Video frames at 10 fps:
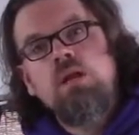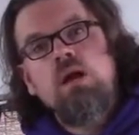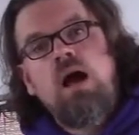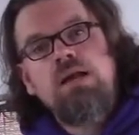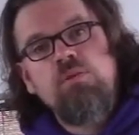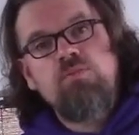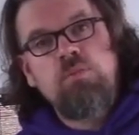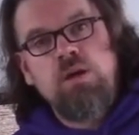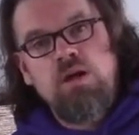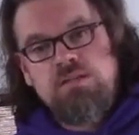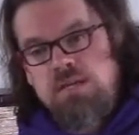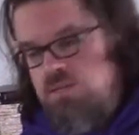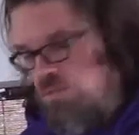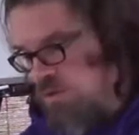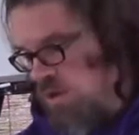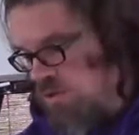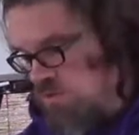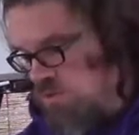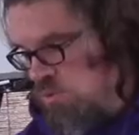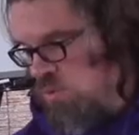I come from a context where dogs
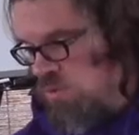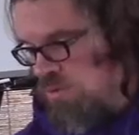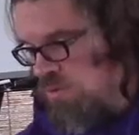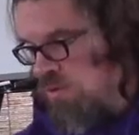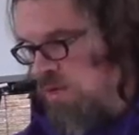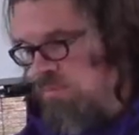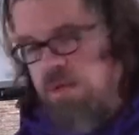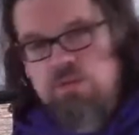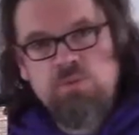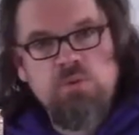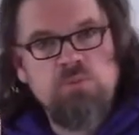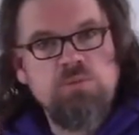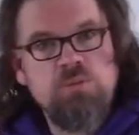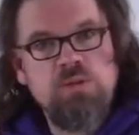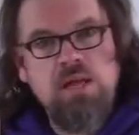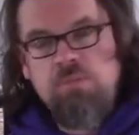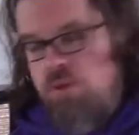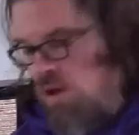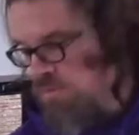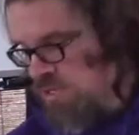are tools, not beings with whom to relate,
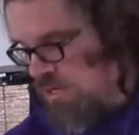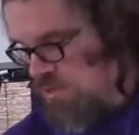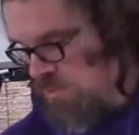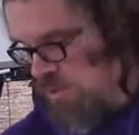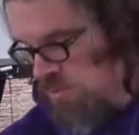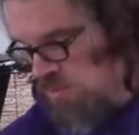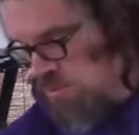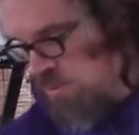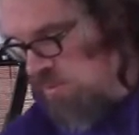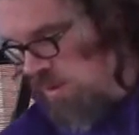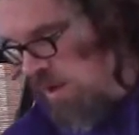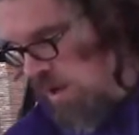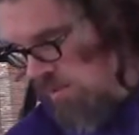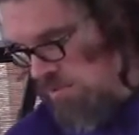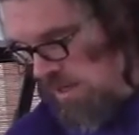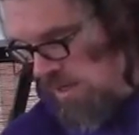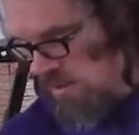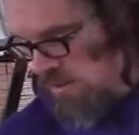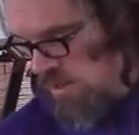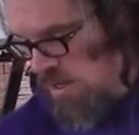but objects to be used. And when the
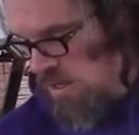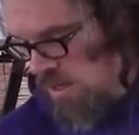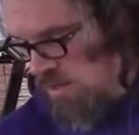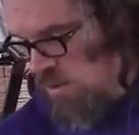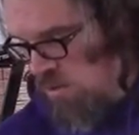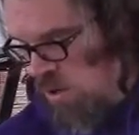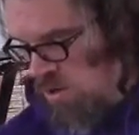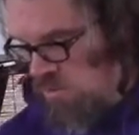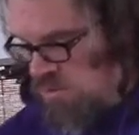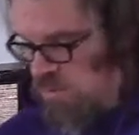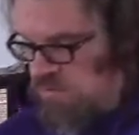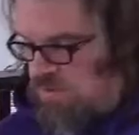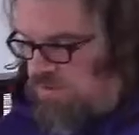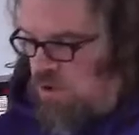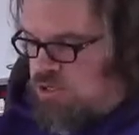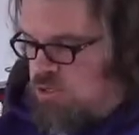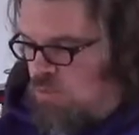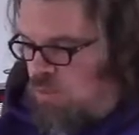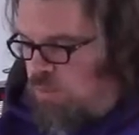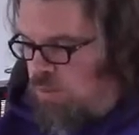object no longer serves a function
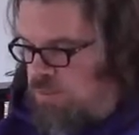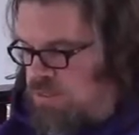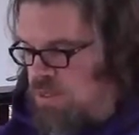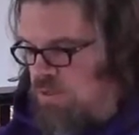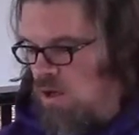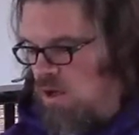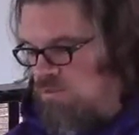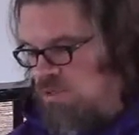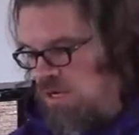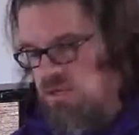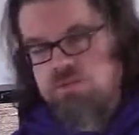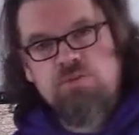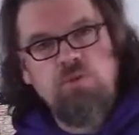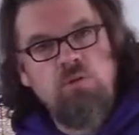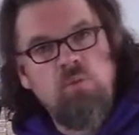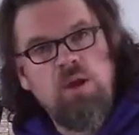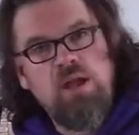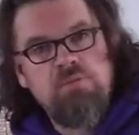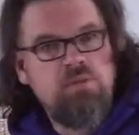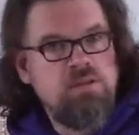or purpose, then the object is thrown
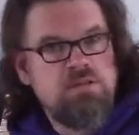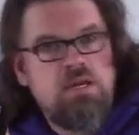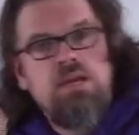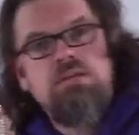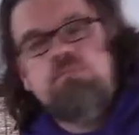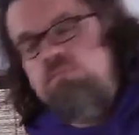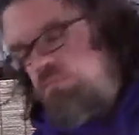away. In this case,